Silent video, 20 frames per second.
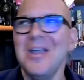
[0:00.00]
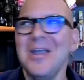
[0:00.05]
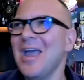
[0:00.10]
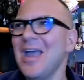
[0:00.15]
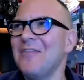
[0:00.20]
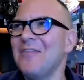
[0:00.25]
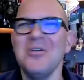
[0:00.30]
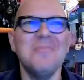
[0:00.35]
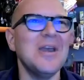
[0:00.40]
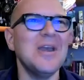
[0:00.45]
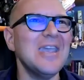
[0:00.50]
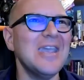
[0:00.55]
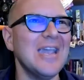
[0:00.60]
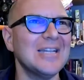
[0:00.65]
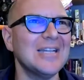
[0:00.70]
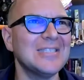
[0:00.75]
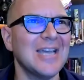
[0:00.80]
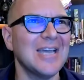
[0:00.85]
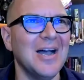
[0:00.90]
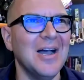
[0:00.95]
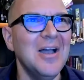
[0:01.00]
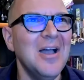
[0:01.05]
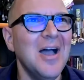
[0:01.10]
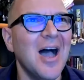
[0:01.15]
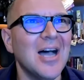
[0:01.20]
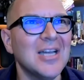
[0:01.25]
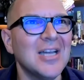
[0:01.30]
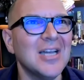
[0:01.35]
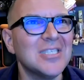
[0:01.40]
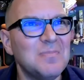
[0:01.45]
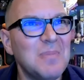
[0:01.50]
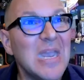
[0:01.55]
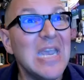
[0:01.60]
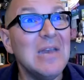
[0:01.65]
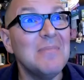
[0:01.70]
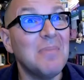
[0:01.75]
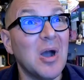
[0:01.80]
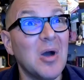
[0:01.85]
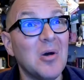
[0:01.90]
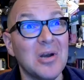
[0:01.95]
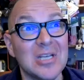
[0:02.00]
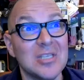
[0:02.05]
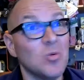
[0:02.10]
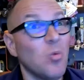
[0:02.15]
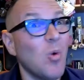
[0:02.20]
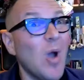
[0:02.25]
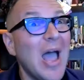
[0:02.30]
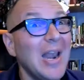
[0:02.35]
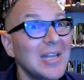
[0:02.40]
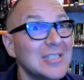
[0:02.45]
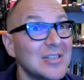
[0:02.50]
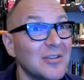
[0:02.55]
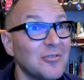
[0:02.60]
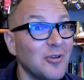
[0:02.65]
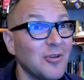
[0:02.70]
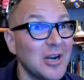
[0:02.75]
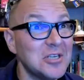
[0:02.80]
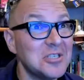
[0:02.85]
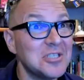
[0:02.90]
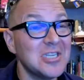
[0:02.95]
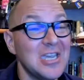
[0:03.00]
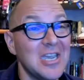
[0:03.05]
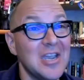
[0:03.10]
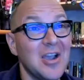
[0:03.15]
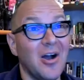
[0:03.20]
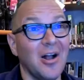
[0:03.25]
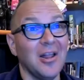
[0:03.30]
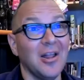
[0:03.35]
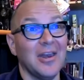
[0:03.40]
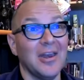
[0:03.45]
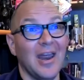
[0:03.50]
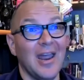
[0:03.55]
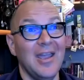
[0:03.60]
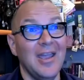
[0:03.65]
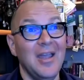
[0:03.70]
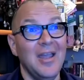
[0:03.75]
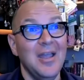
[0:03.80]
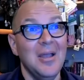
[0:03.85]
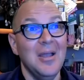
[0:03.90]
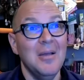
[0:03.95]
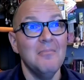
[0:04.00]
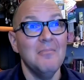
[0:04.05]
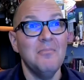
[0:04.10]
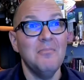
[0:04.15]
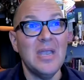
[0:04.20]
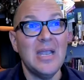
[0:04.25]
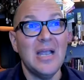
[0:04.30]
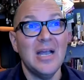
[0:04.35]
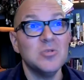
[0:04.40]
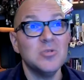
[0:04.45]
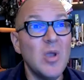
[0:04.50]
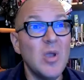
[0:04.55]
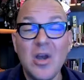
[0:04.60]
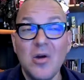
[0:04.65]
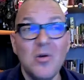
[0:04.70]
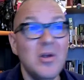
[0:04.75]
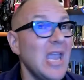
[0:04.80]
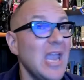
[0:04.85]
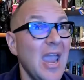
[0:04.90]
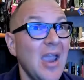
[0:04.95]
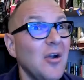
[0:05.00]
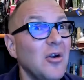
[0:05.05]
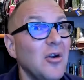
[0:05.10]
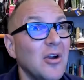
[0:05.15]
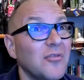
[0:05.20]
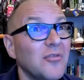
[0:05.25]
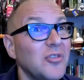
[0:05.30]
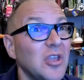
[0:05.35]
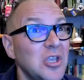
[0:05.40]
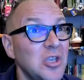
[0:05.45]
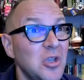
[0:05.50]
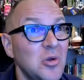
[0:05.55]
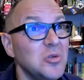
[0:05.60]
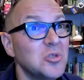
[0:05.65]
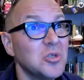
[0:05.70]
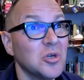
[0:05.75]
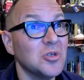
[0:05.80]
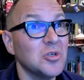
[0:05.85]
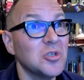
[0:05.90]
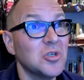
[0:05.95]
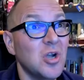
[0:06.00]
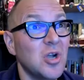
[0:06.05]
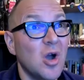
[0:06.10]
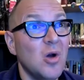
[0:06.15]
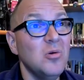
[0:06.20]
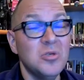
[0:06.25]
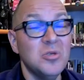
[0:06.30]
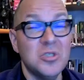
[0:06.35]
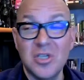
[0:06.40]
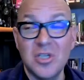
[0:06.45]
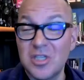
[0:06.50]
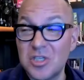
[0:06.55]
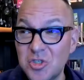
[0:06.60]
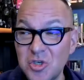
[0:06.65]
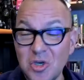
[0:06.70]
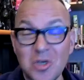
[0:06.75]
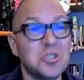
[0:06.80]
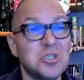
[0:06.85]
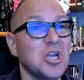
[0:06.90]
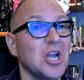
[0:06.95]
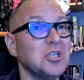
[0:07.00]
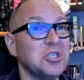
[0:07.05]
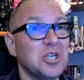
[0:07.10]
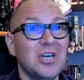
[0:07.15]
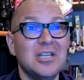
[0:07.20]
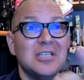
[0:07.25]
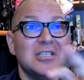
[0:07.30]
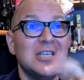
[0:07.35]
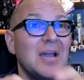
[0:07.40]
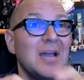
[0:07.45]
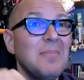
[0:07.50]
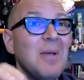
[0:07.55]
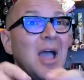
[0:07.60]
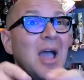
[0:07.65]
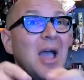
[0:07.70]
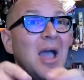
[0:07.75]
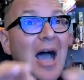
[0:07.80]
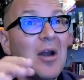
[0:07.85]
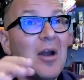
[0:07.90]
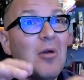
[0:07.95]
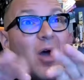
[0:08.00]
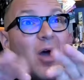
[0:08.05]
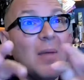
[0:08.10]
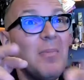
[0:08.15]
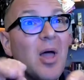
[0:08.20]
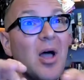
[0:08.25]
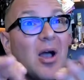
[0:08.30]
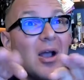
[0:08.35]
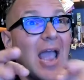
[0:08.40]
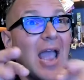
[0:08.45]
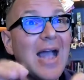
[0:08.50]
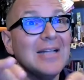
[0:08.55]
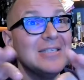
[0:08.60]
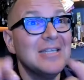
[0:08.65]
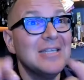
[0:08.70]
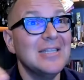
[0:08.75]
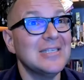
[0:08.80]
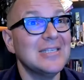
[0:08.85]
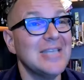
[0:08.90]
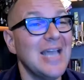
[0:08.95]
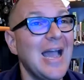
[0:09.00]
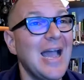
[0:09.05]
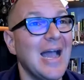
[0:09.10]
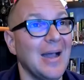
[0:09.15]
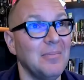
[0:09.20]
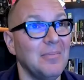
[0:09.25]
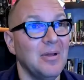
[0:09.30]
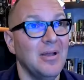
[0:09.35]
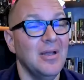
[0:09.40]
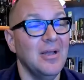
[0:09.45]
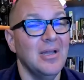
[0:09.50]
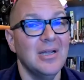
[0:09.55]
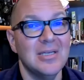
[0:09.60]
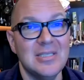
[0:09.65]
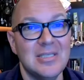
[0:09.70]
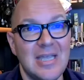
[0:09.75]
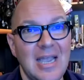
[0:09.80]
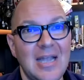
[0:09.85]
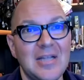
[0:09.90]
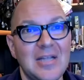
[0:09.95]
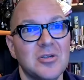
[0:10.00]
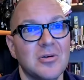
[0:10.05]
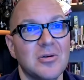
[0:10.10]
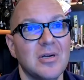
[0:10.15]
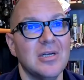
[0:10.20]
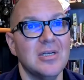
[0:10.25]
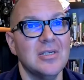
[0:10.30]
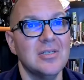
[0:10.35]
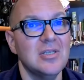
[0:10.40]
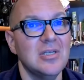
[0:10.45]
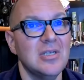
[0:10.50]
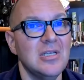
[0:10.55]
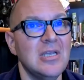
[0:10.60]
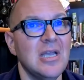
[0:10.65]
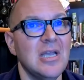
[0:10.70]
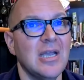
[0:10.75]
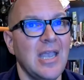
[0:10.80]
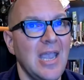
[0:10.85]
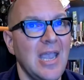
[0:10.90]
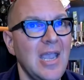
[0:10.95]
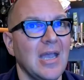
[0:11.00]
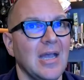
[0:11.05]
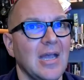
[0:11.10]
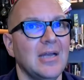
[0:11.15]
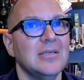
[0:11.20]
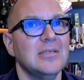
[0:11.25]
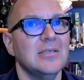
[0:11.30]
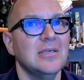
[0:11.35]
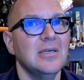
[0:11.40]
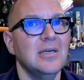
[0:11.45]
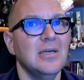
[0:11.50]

Everybody gets a, a speedboat as well as a French ski holiday because we don't care if the users go to the search engine and type, how do I block ads in this app? Because the answer is, you can't.